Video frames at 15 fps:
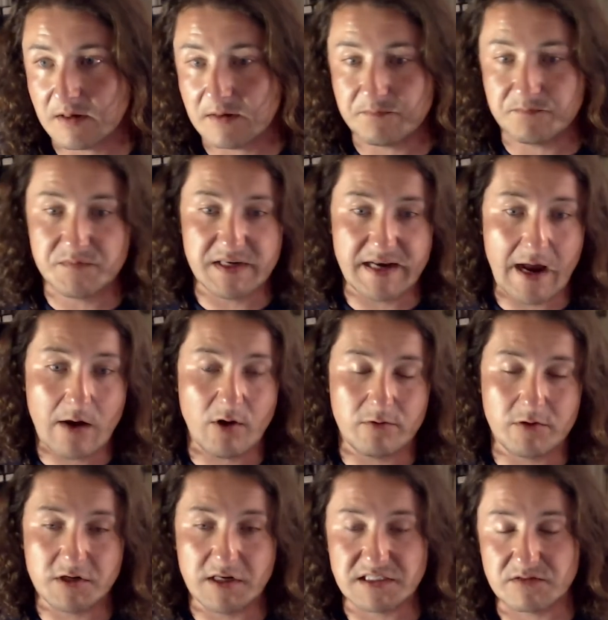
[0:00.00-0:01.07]
Now I
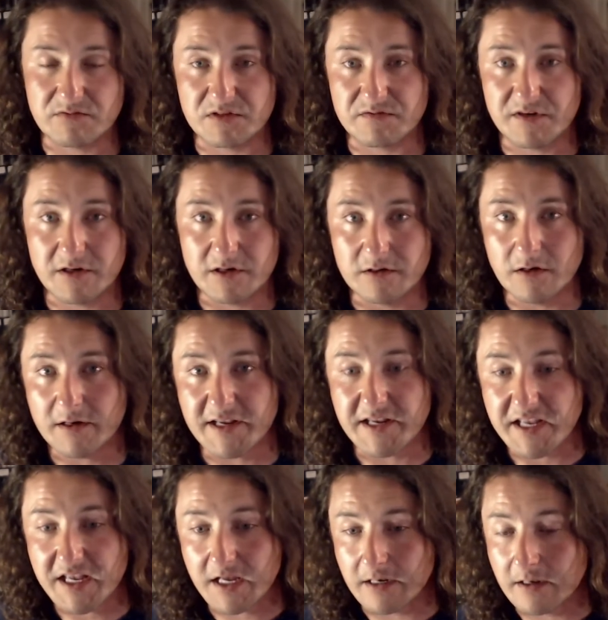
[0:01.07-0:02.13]
realize I was a very lucky
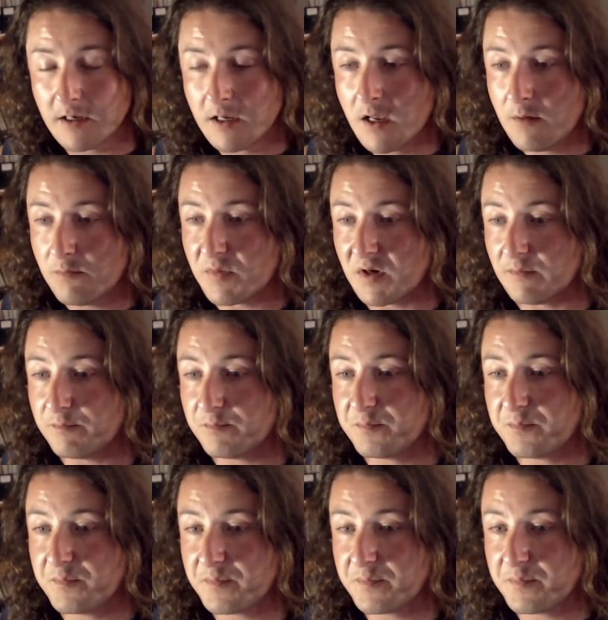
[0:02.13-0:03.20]
kid, but
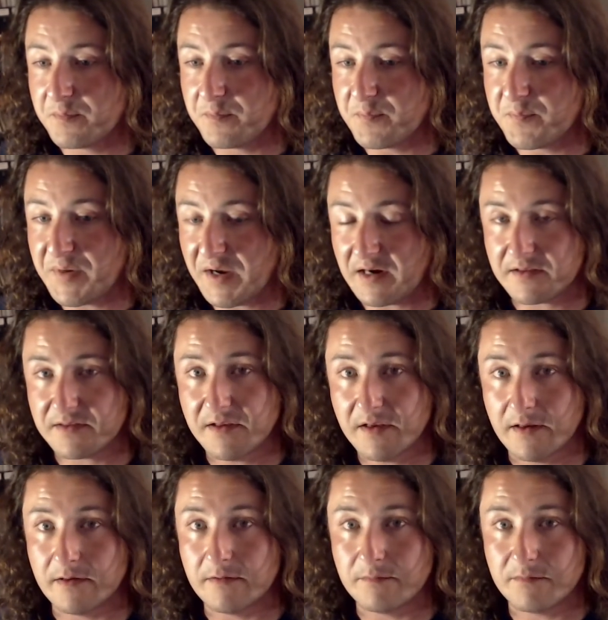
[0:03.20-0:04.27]
back
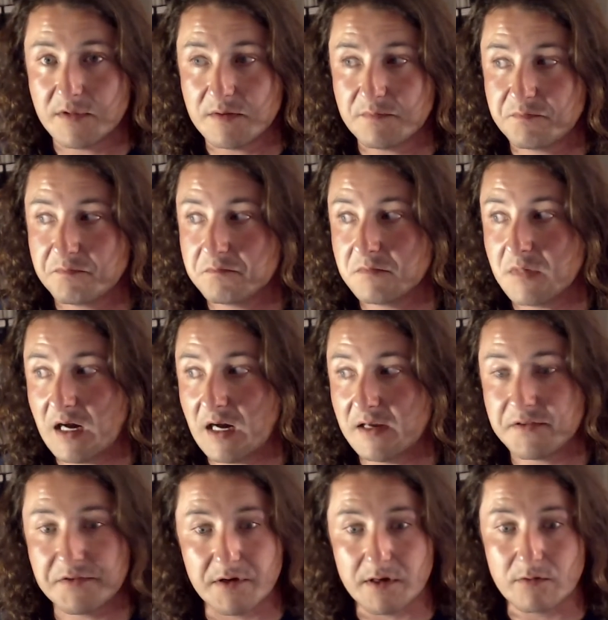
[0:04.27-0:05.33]
then I
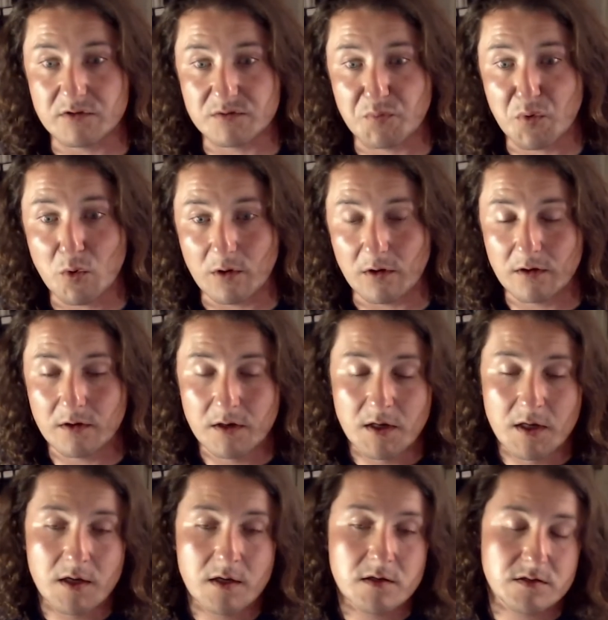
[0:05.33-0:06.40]
thought I was poor.
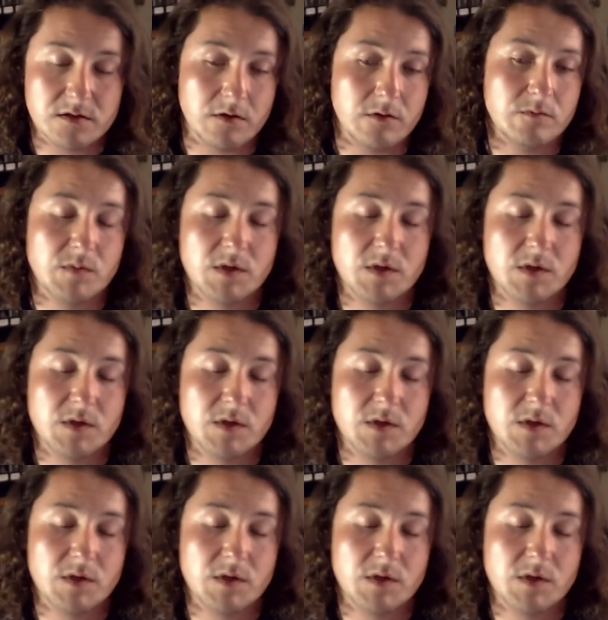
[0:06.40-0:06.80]
So